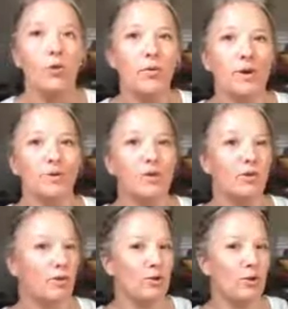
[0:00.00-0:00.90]
Oh, no, we're not going to
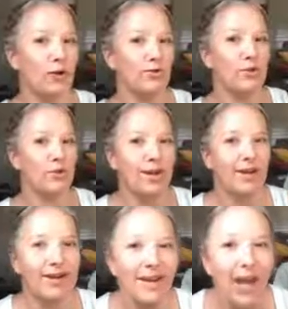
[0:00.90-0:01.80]
do. No, we're going to fall on our head.